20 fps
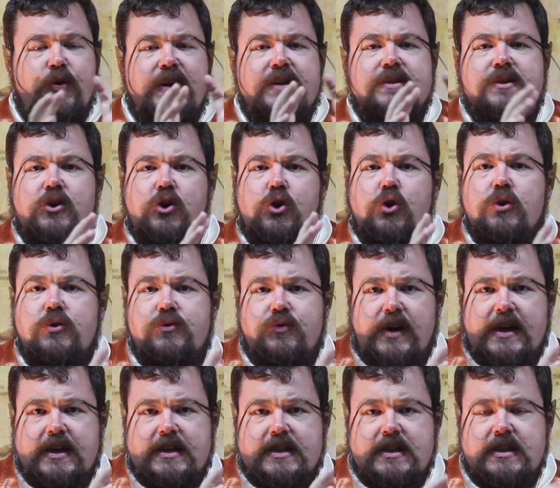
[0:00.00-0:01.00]
these are good
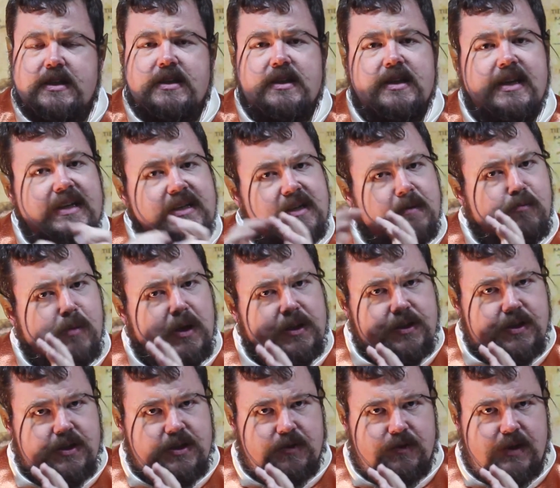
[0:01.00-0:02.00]
races and these are
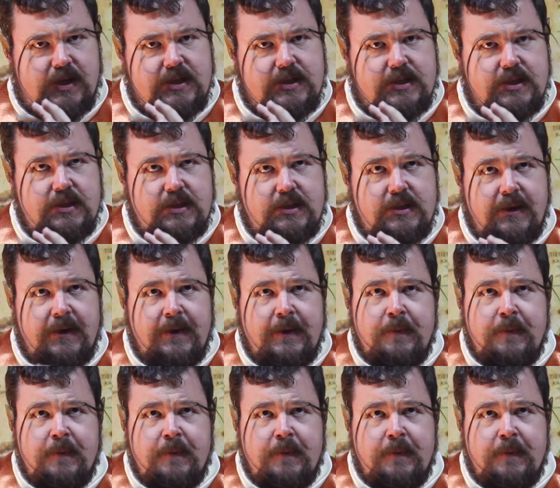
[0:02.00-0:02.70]
monster races.